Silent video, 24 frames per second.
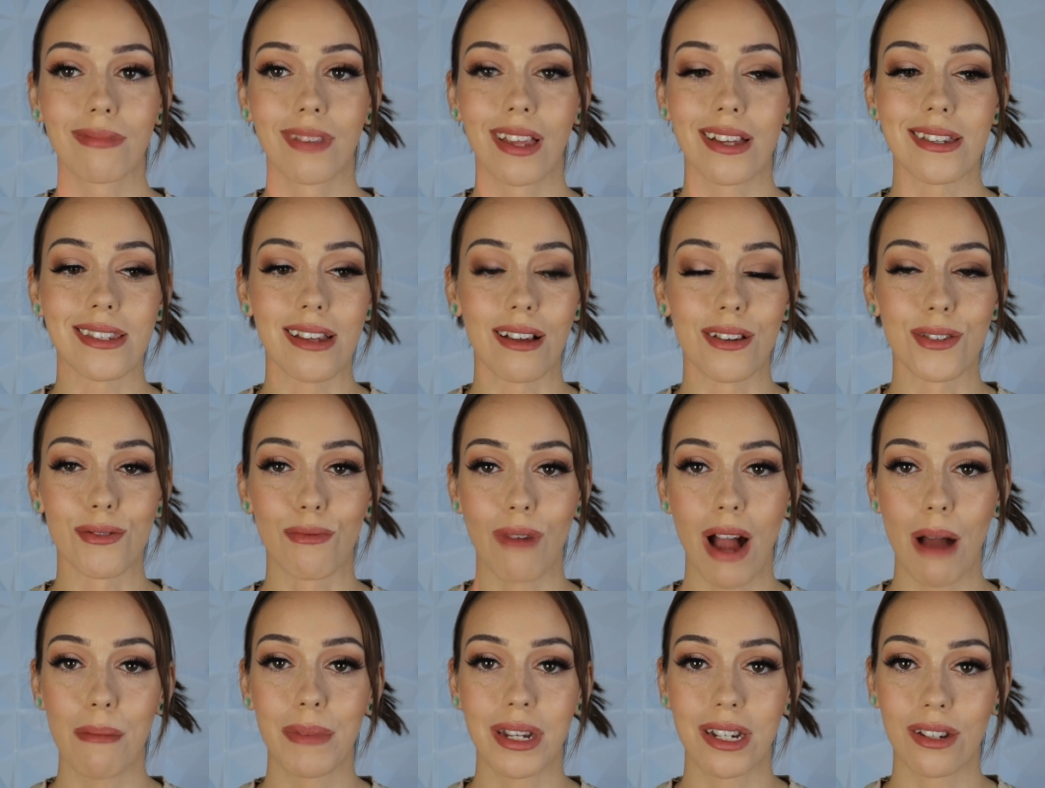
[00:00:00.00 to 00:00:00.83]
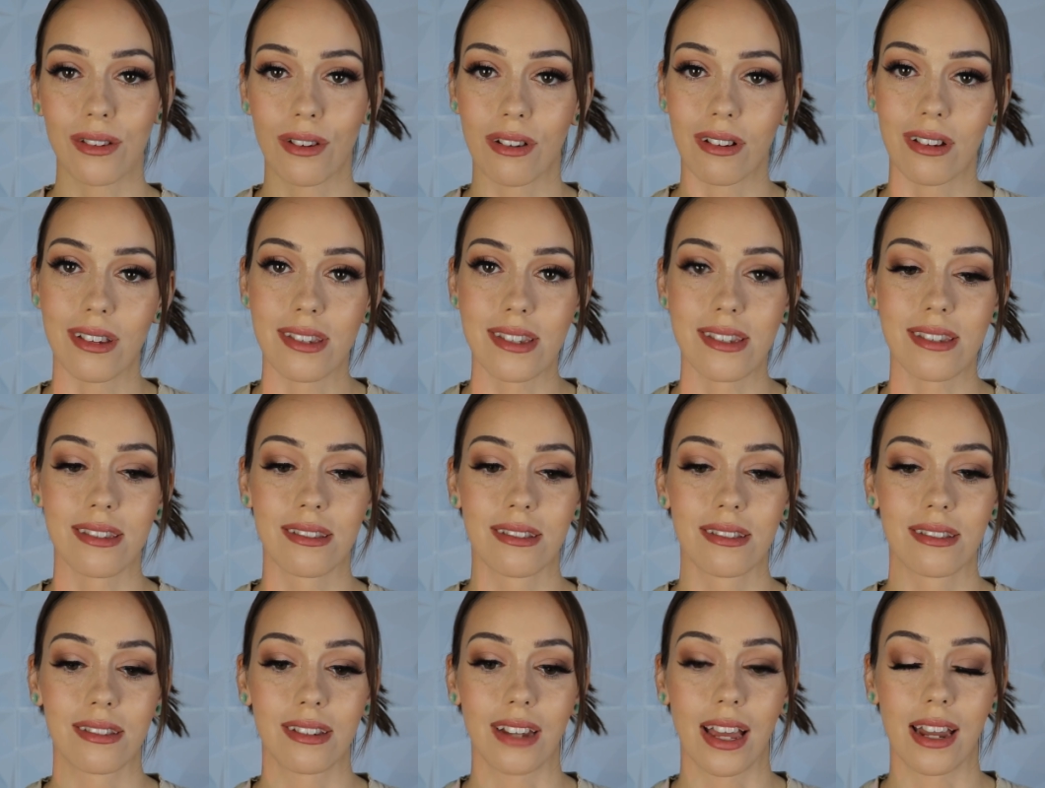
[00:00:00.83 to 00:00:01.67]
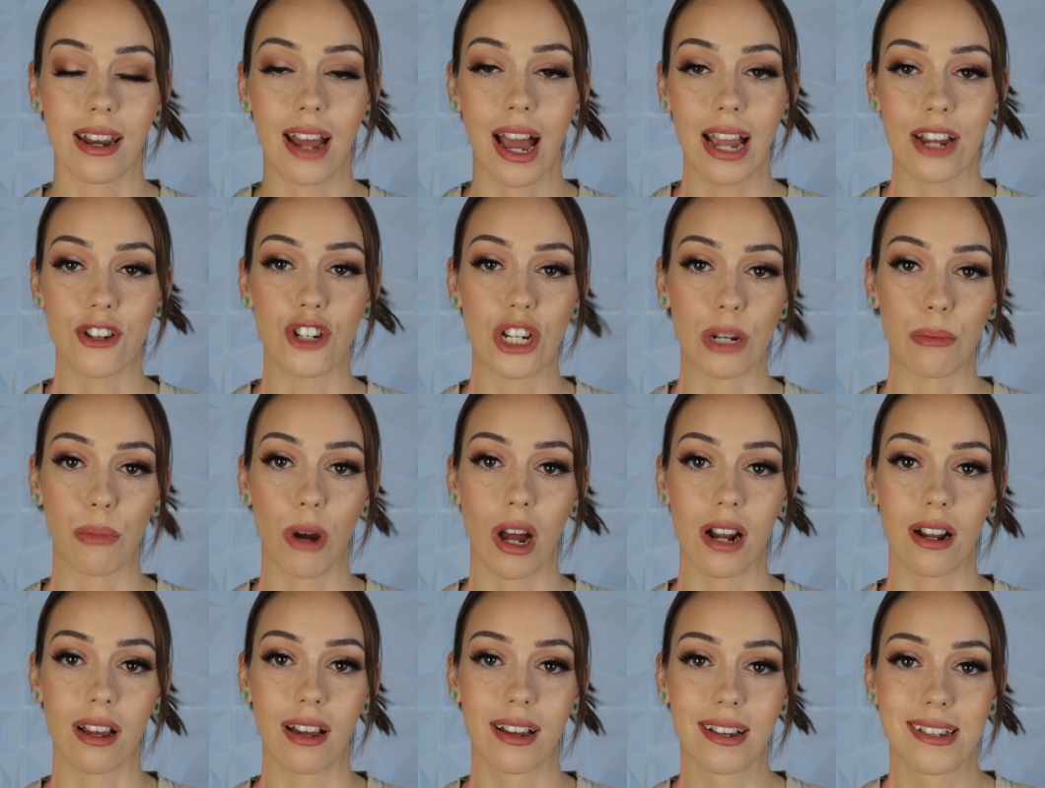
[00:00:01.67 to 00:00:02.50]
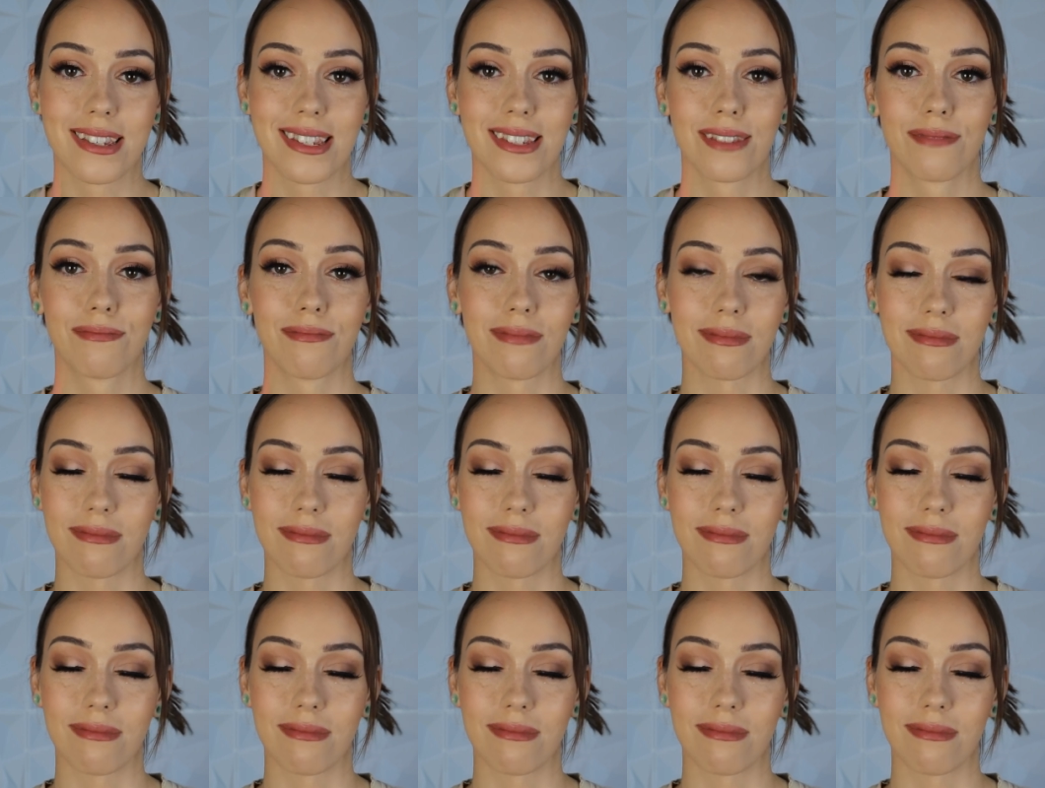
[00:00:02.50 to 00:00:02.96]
that sells ramen noodles and hygiene products,